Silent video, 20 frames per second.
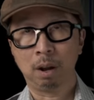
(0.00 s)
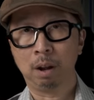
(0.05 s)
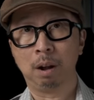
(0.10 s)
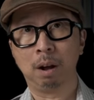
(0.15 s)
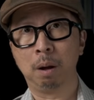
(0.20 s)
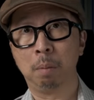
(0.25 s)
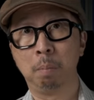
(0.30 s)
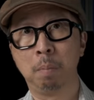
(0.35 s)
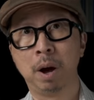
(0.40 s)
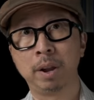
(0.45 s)

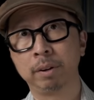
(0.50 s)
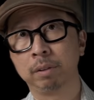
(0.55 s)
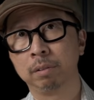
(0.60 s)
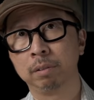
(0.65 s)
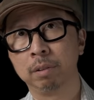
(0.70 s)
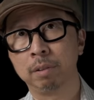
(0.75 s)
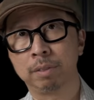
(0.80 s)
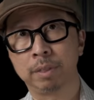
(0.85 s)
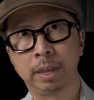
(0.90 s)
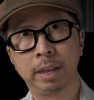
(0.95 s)
a
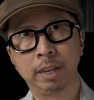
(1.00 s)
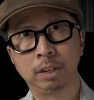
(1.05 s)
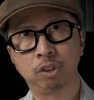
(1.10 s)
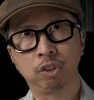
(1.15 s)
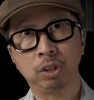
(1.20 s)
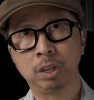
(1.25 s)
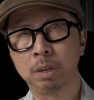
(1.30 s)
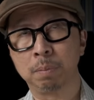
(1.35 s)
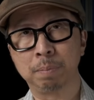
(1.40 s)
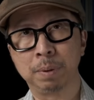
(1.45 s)
Monolith
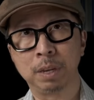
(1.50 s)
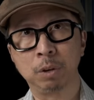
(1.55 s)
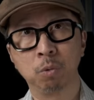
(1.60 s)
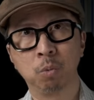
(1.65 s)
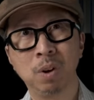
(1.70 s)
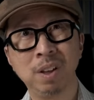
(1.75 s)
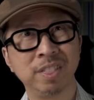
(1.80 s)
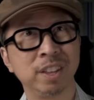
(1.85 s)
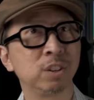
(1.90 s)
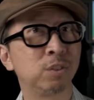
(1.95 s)

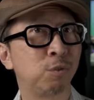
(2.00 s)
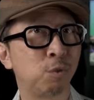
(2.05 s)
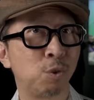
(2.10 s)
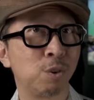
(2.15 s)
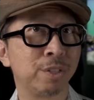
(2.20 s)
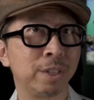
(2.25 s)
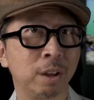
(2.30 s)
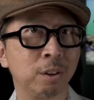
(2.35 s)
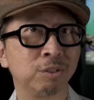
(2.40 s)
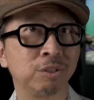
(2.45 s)
HTP1, that's
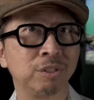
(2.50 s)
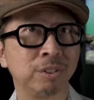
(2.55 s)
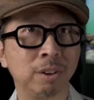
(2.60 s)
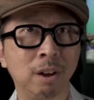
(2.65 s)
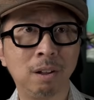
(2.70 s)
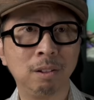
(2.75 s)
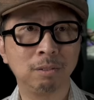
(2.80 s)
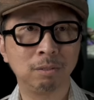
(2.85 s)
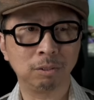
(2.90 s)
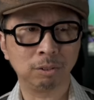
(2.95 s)

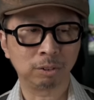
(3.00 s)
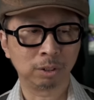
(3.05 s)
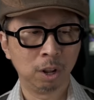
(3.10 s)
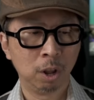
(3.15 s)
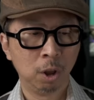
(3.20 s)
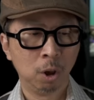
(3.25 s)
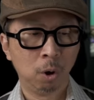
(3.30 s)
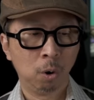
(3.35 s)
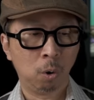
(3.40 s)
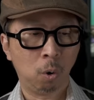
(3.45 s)
$4,000,
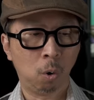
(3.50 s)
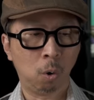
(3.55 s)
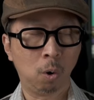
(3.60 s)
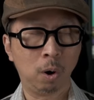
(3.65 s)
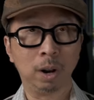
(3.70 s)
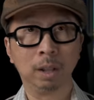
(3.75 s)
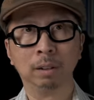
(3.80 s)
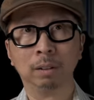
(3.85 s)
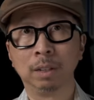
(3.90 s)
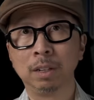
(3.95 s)
or
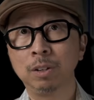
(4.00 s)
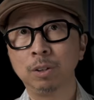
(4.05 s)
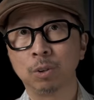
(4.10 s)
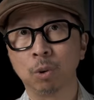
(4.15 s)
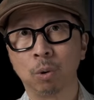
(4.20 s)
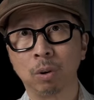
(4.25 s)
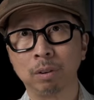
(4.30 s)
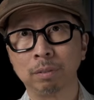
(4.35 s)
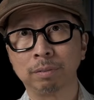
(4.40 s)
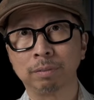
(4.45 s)
a
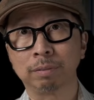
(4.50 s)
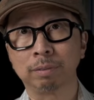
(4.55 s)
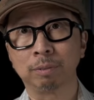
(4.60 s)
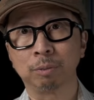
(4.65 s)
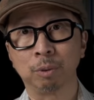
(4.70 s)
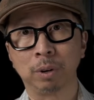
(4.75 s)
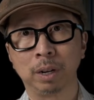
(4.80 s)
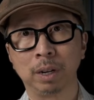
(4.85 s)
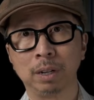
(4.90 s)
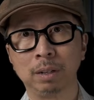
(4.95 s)
Lingdorf,
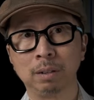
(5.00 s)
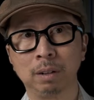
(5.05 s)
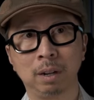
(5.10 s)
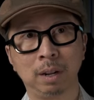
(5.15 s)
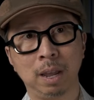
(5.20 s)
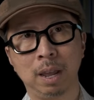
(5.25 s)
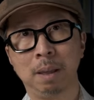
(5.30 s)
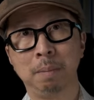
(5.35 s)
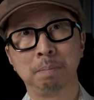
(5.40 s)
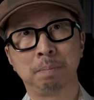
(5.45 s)
right?
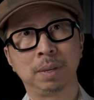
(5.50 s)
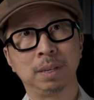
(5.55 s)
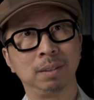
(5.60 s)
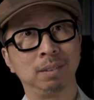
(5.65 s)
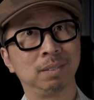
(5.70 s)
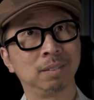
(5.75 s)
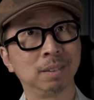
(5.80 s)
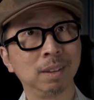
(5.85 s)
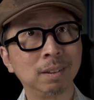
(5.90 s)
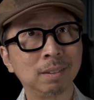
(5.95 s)

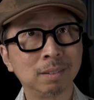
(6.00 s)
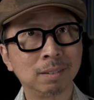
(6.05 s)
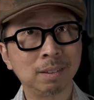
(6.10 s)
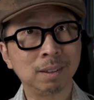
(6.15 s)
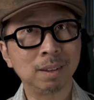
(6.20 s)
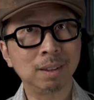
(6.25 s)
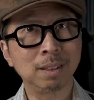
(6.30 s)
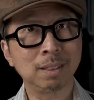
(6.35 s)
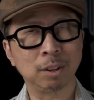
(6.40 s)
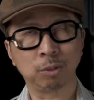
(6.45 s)

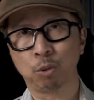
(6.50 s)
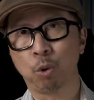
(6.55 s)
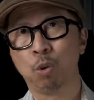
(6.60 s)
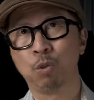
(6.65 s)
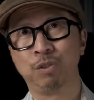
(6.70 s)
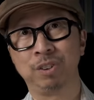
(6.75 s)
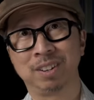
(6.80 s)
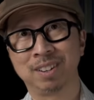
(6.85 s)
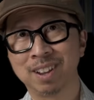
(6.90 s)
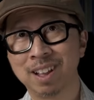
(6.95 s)
MP60, that's
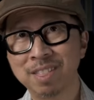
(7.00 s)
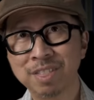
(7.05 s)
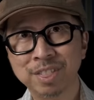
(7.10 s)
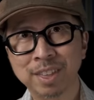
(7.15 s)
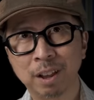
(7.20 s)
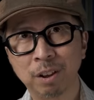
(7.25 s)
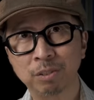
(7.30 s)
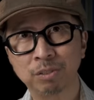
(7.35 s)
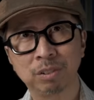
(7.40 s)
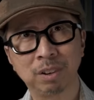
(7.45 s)
over
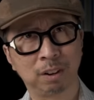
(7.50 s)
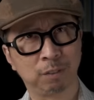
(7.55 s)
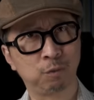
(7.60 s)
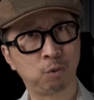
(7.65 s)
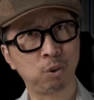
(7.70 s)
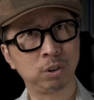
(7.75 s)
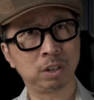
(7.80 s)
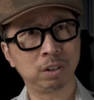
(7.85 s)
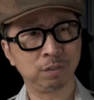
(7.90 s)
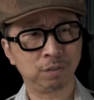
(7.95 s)
10,000, like
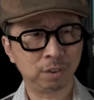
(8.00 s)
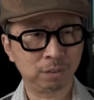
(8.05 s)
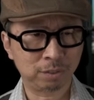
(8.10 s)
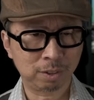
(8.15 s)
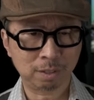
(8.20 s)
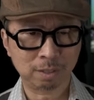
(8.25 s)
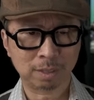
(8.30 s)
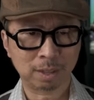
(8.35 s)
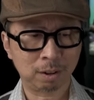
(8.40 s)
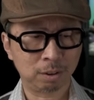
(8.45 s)
14,
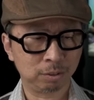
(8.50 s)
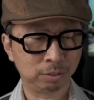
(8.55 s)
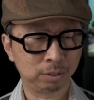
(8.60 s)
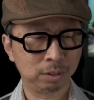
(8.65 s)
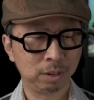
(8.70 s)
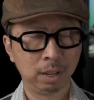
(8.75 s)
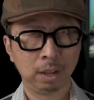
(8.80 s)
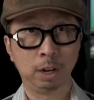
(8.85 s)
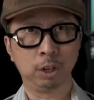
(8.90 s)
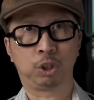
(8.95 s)
15,000.
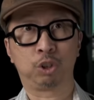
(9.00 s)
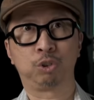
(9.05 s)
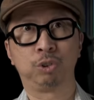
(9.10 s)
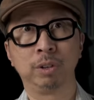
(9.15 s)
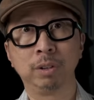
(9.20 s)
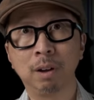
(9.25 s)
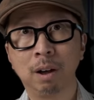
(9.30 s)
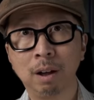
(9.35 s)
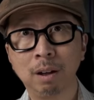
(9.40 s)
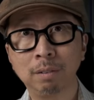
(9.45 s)
A
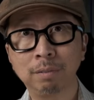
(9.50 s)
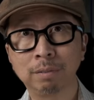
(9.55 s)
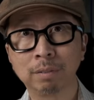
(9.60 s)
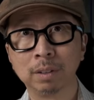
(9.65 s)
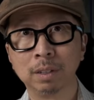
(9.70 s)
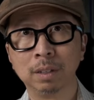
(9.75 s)
Trinnov,